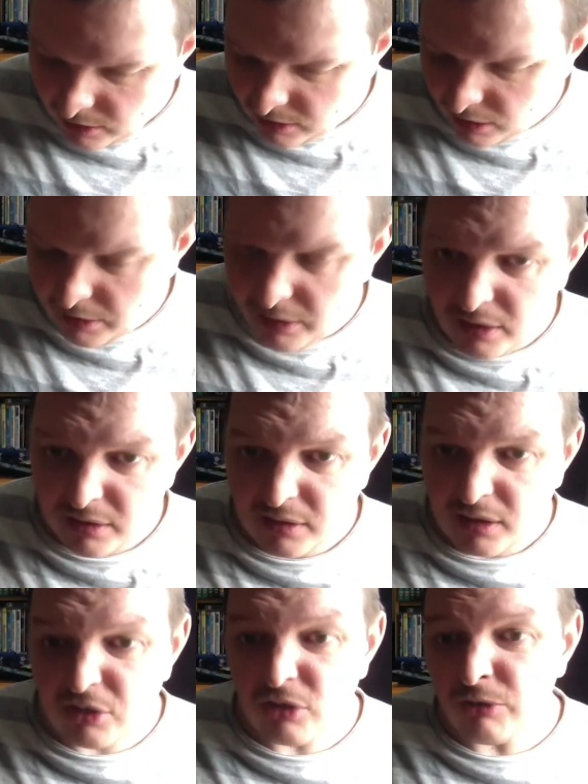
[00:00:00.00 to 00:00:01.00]
so
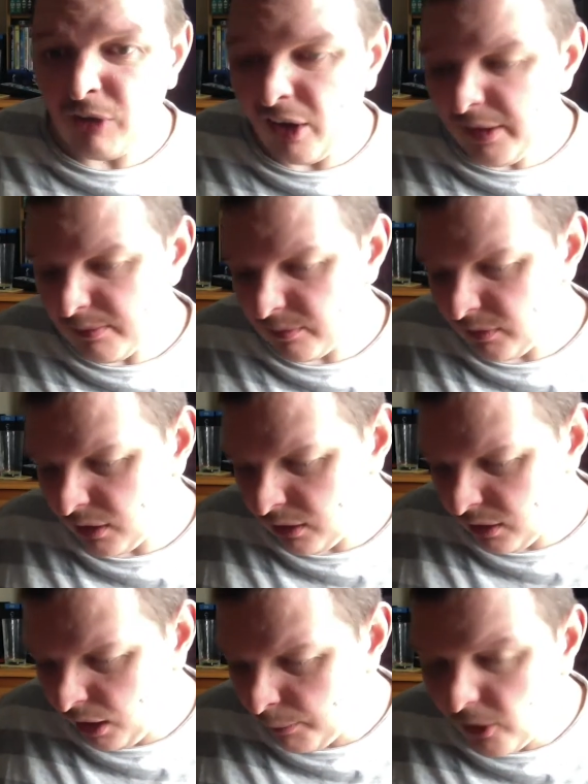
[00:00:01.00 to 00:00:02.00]
it's all right.
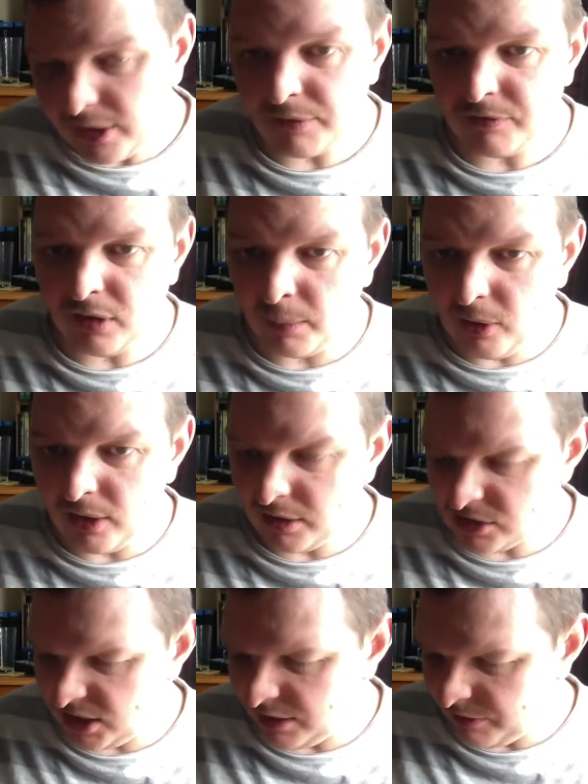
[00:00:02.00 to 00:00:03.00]
I might
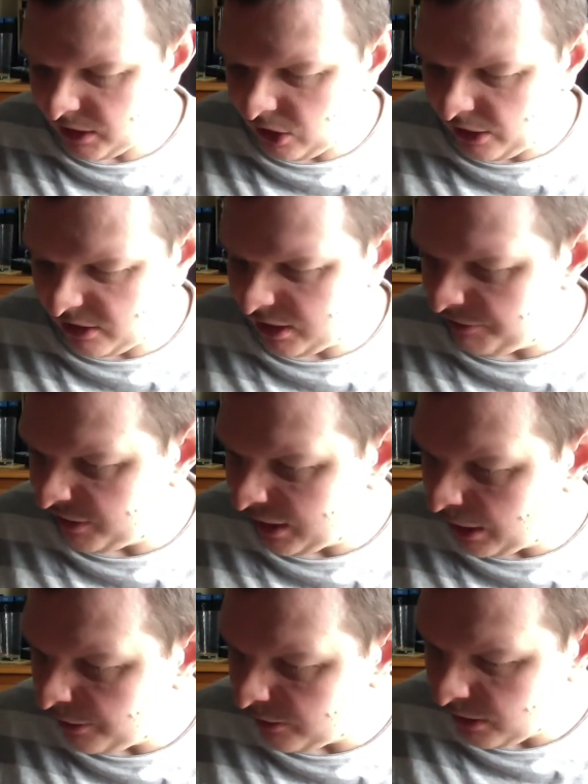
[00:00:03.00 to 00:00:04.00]
actually give the guys another
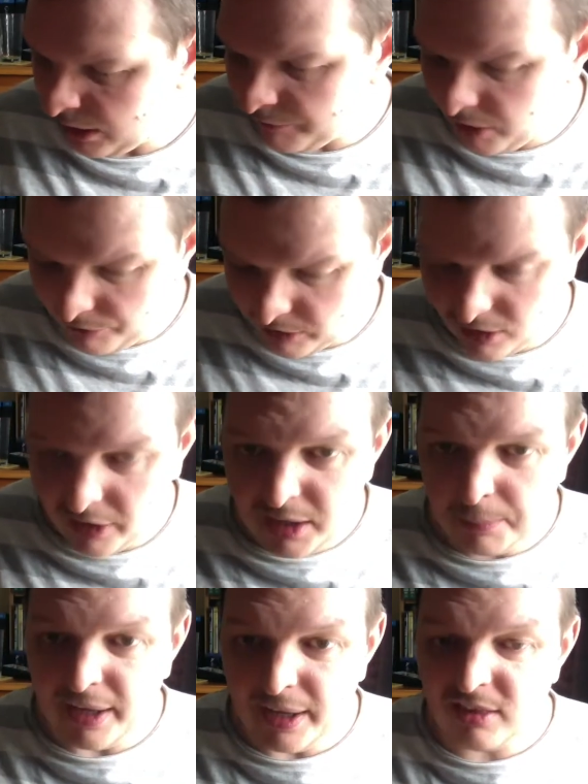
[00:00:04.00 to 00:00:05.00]
go. I mean, likewise, I
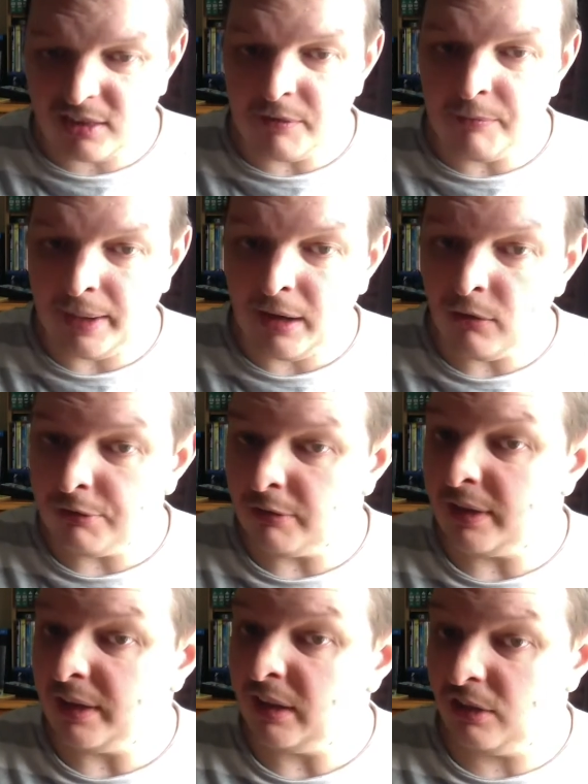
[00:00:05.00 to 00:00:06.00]
only paid £7
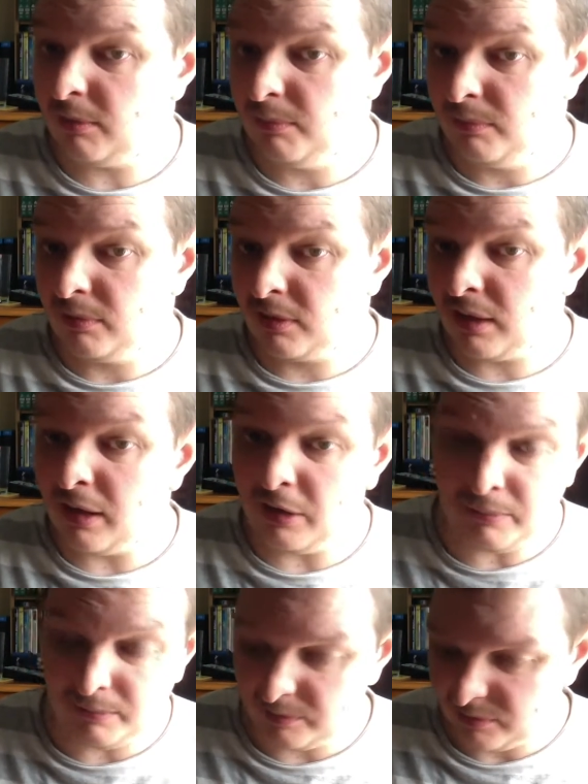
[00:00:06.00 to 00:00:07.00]
for these,
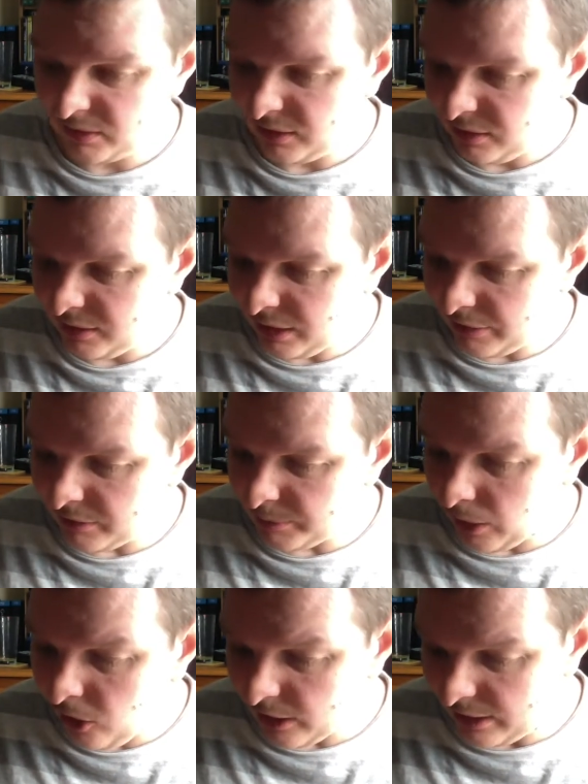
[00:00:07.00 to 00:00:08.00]
so
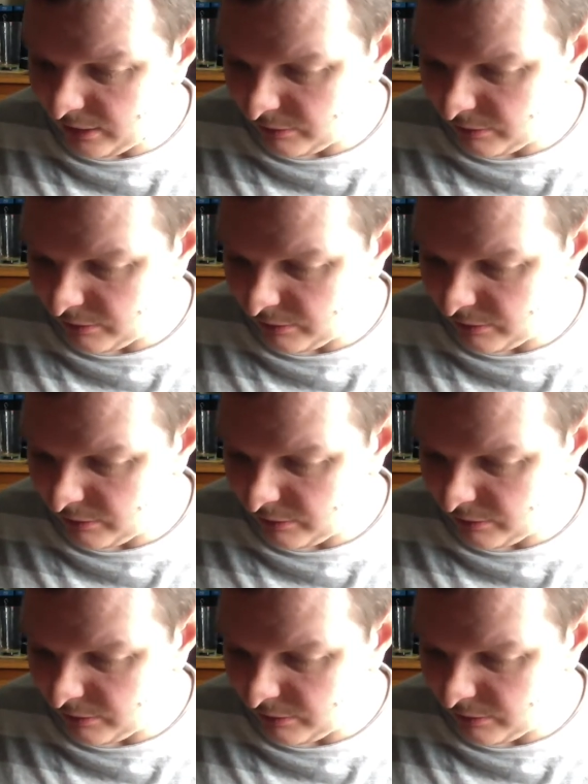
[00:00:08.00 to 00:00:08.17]
bargain,